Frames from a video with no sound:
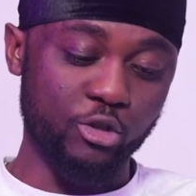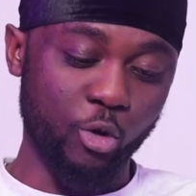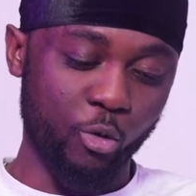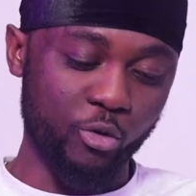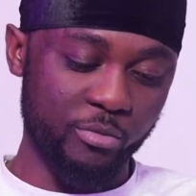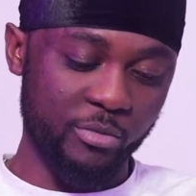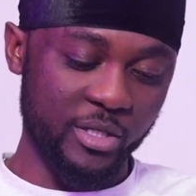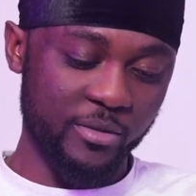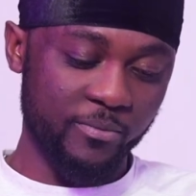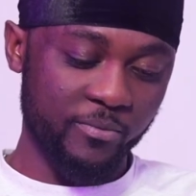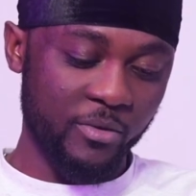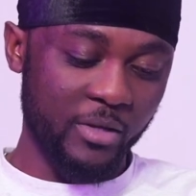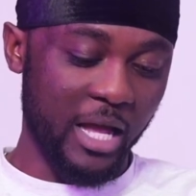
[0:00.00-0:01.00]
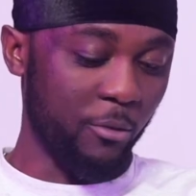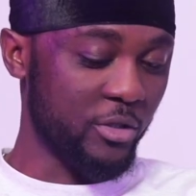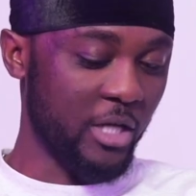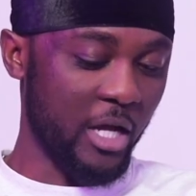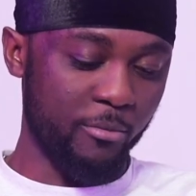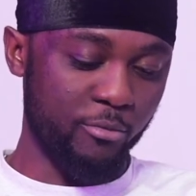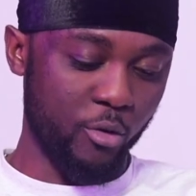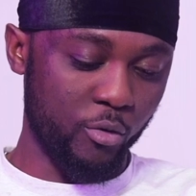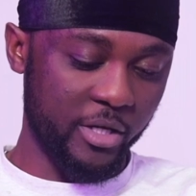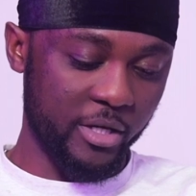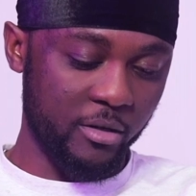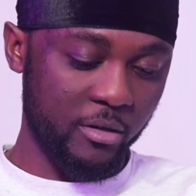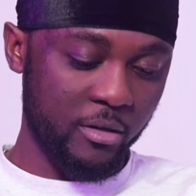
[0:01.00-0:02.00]
told me. I was
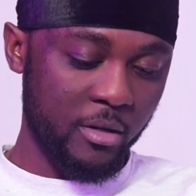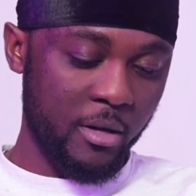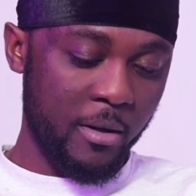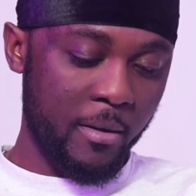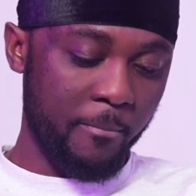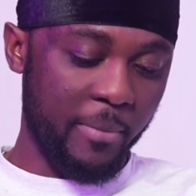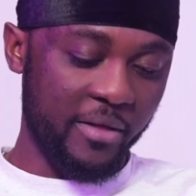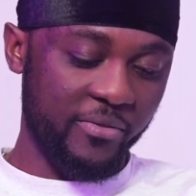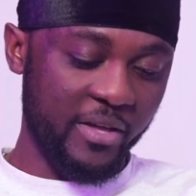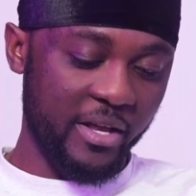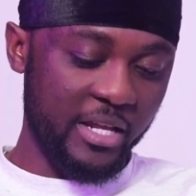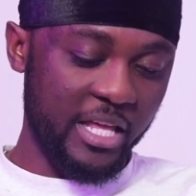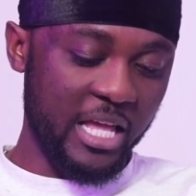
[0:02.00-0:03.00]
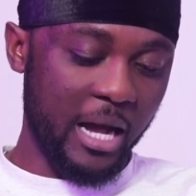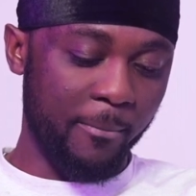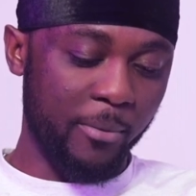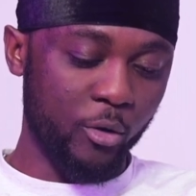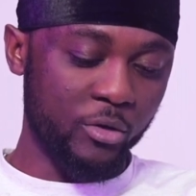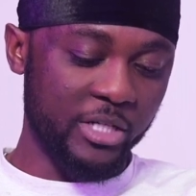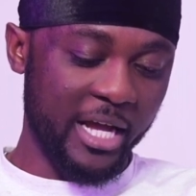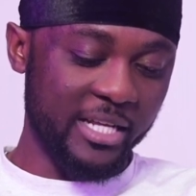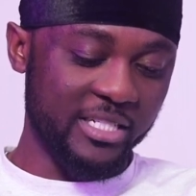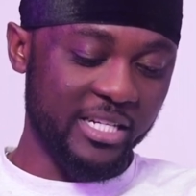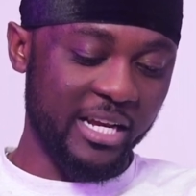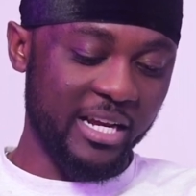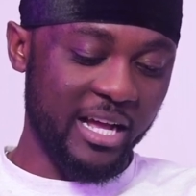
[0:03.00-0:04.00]
heartbroken. But then he
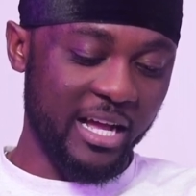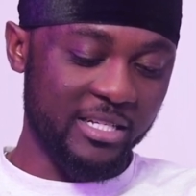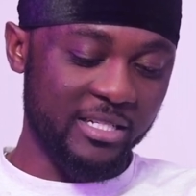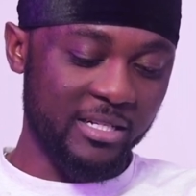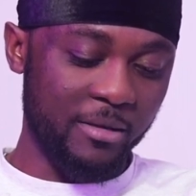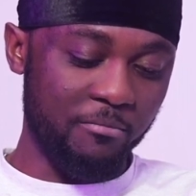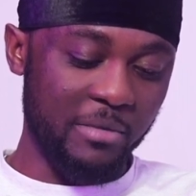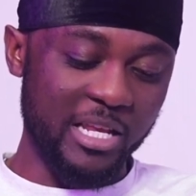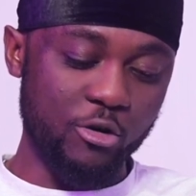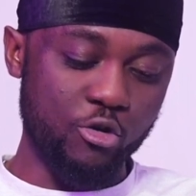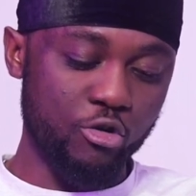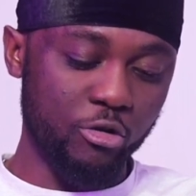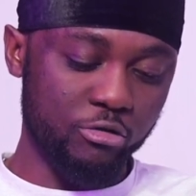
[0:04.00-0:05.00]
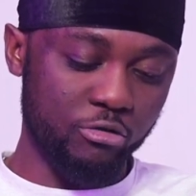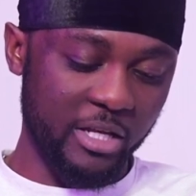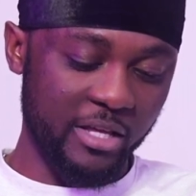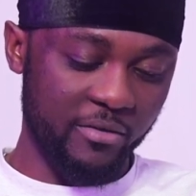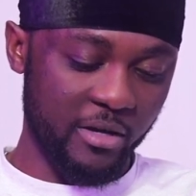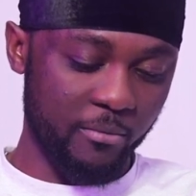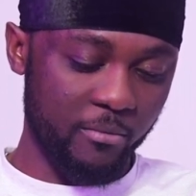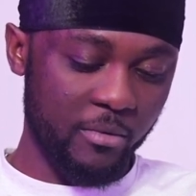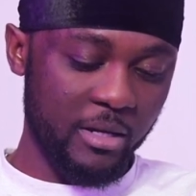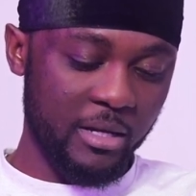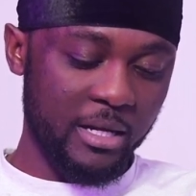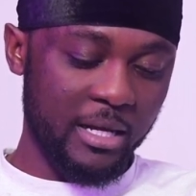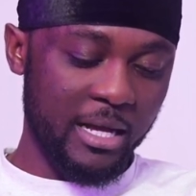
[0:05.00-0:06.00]
apologized and asked me not to leave him.
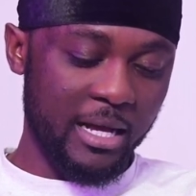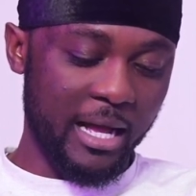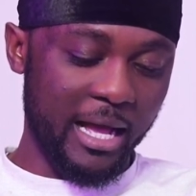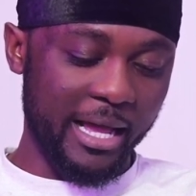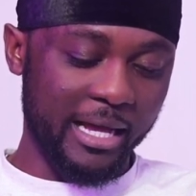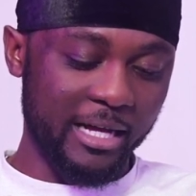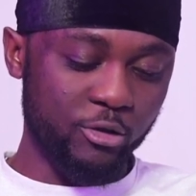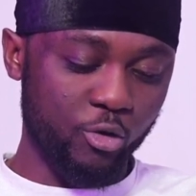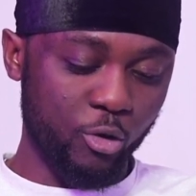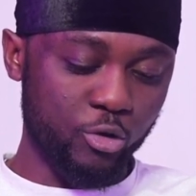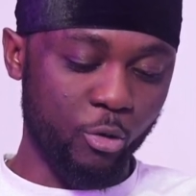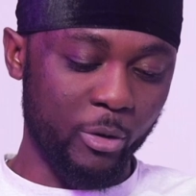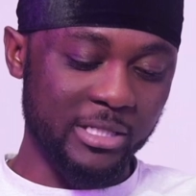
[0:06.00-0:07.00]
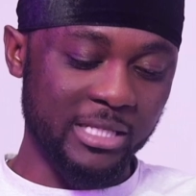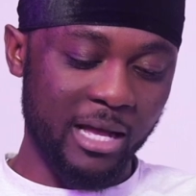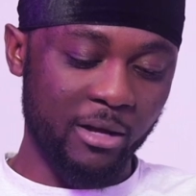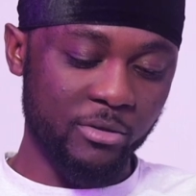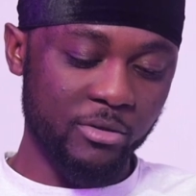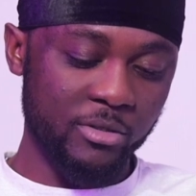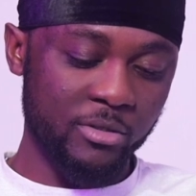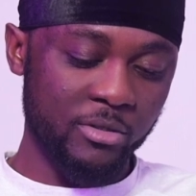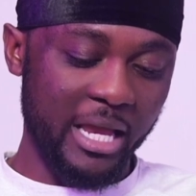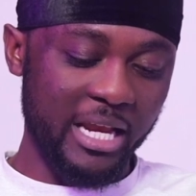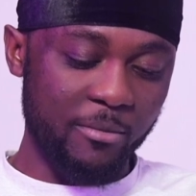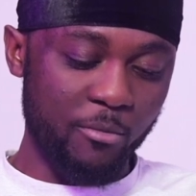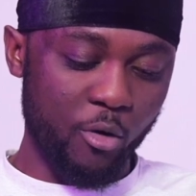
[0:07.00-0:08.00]
I can't go to his house
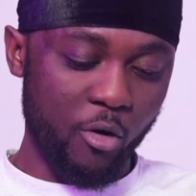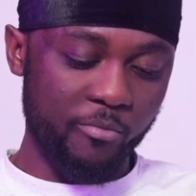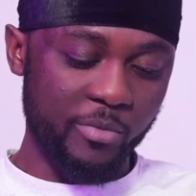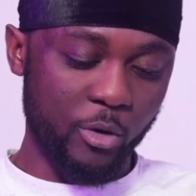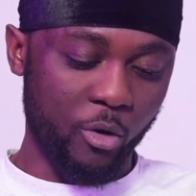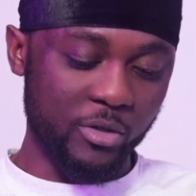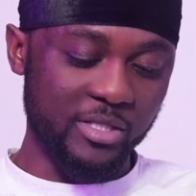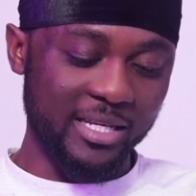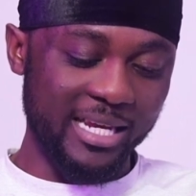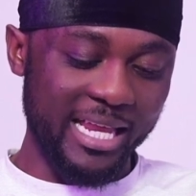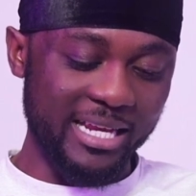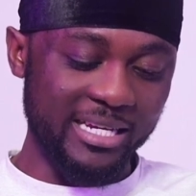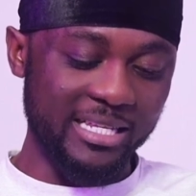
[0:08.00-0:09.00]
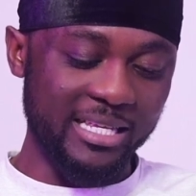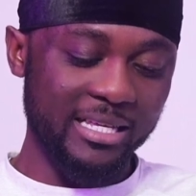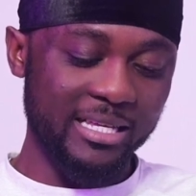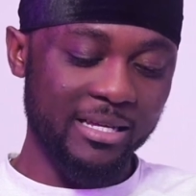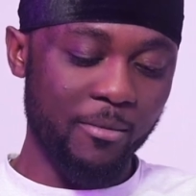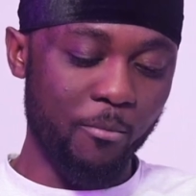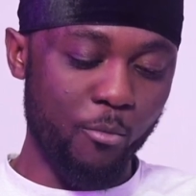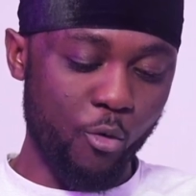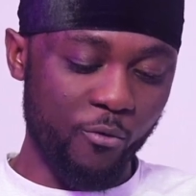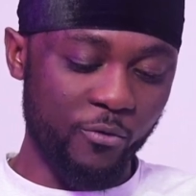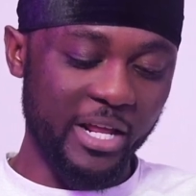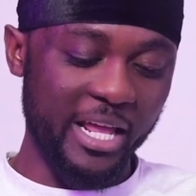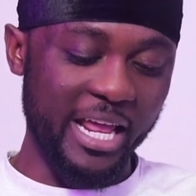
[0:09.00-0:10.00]
anymore because the lady
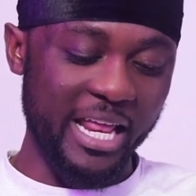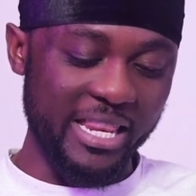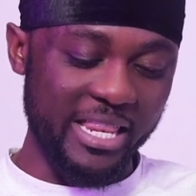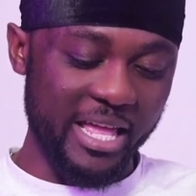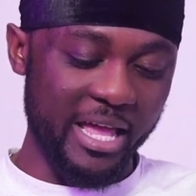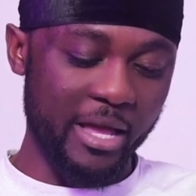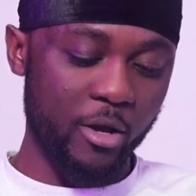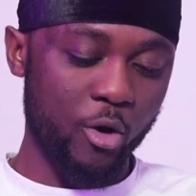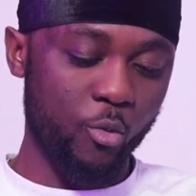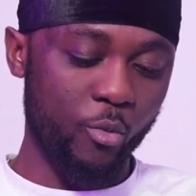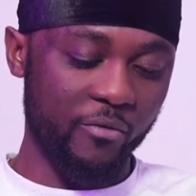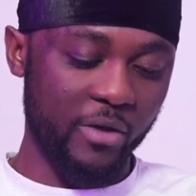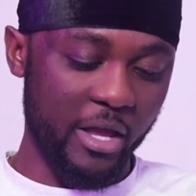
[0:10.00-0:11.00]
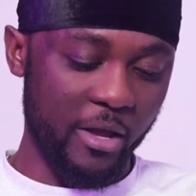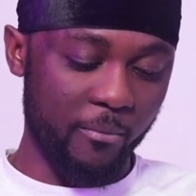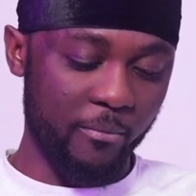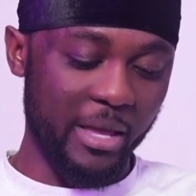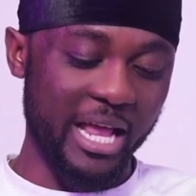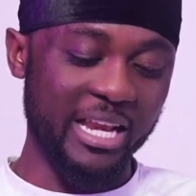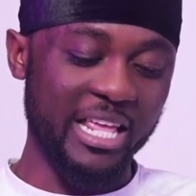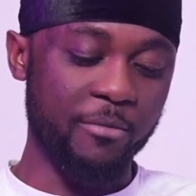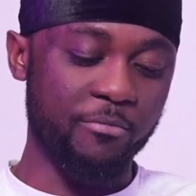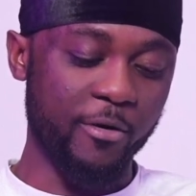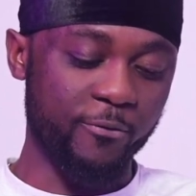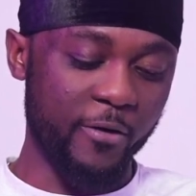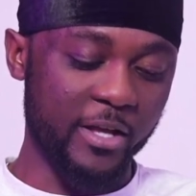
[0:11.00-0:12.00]
moved in there with him. And he
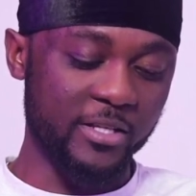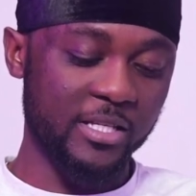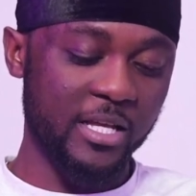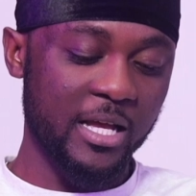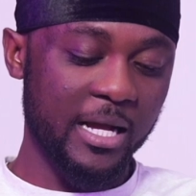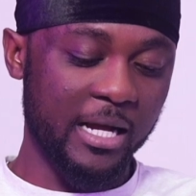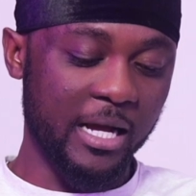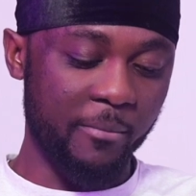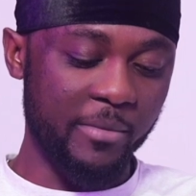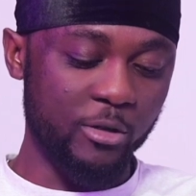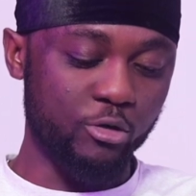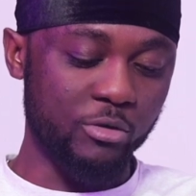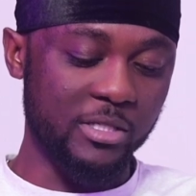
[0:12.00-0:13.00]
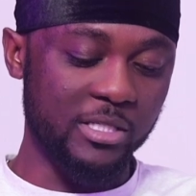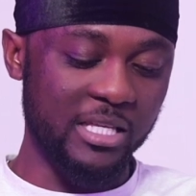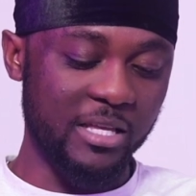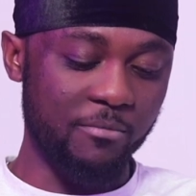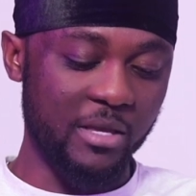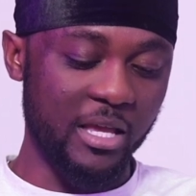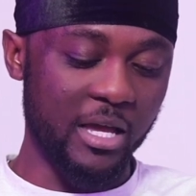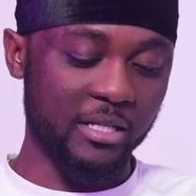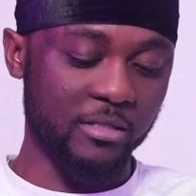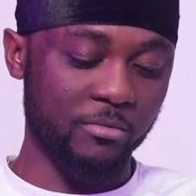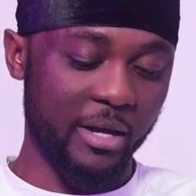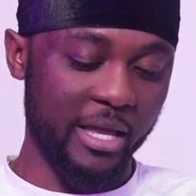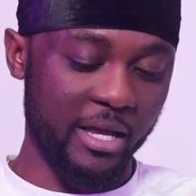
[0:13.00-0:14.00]
prefers coming to see me
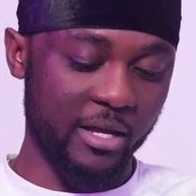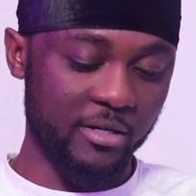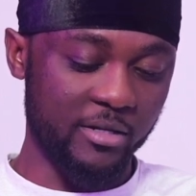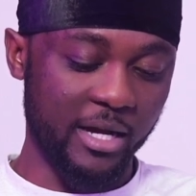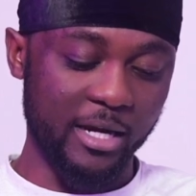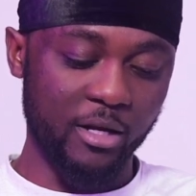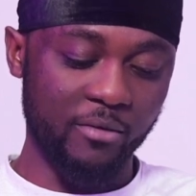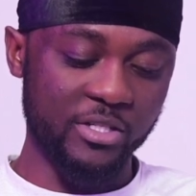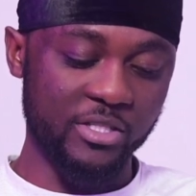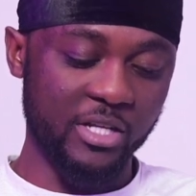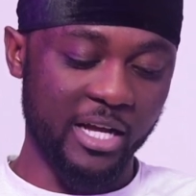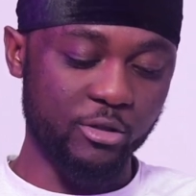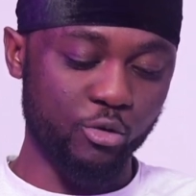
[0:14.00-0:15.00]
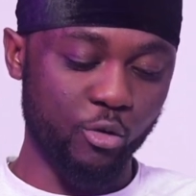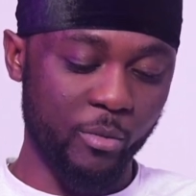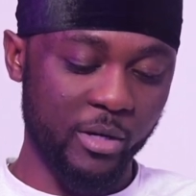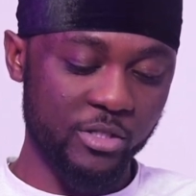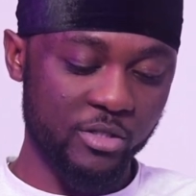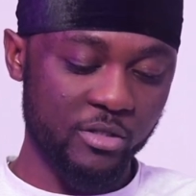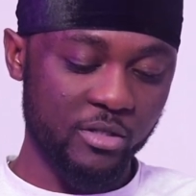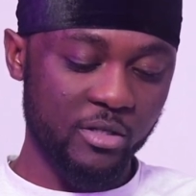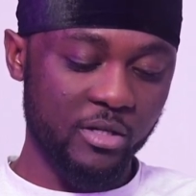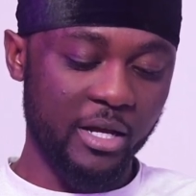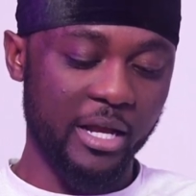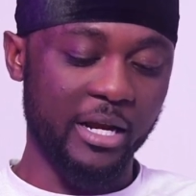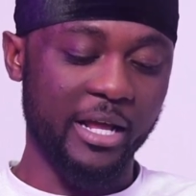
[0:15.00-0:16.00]
at my end. I love this guy so much
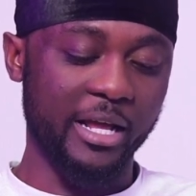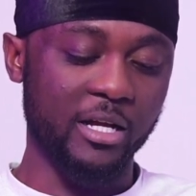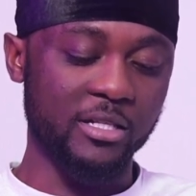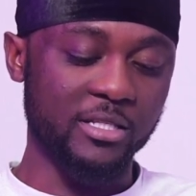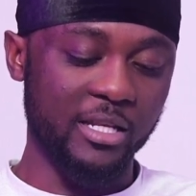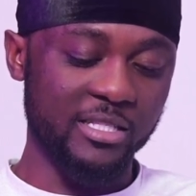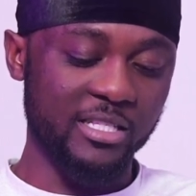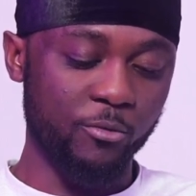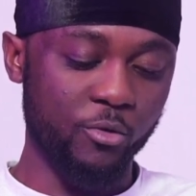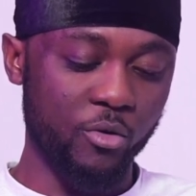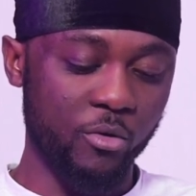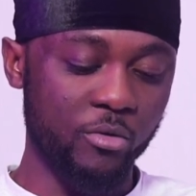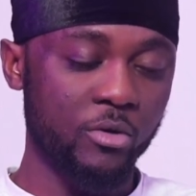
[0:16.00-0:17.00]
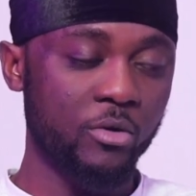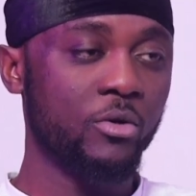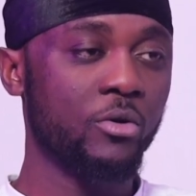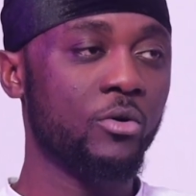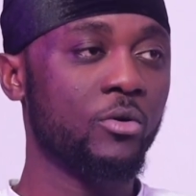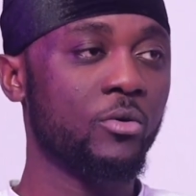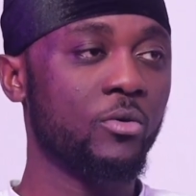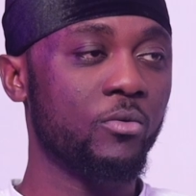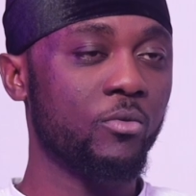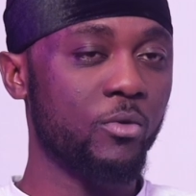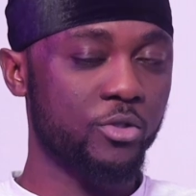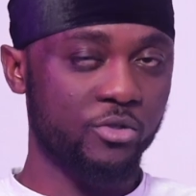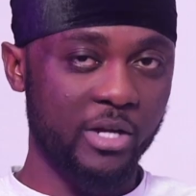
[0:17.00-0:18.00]
and I can't let him go.
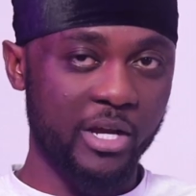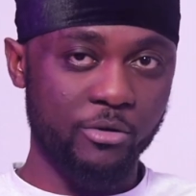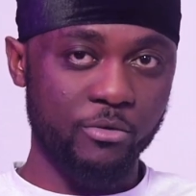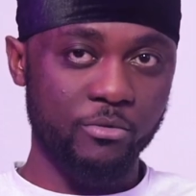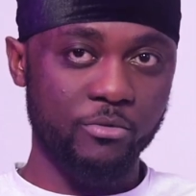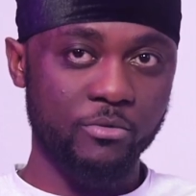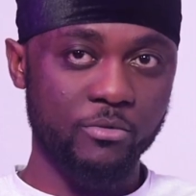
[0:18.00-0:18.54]
What should I do?